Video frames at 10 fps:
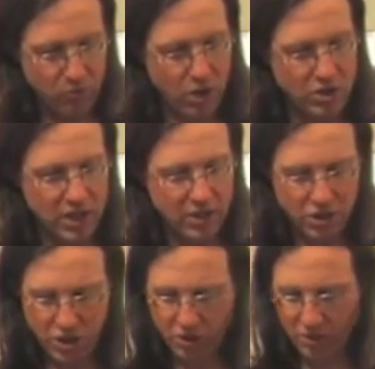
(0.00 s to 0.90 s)
Rotating
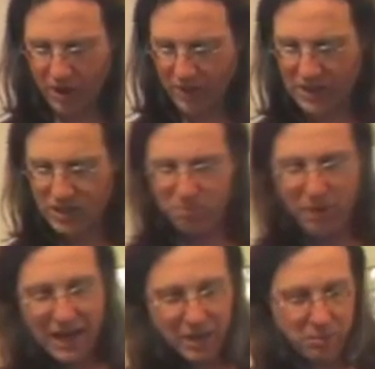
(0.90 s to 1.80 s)
the shirt around, that's the
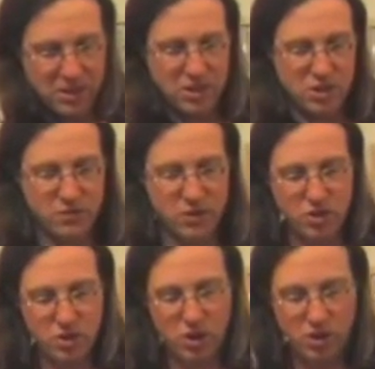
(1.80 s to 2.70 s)
back piece of the
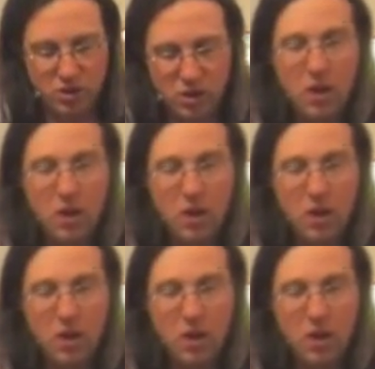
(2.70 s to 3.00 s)
shirt,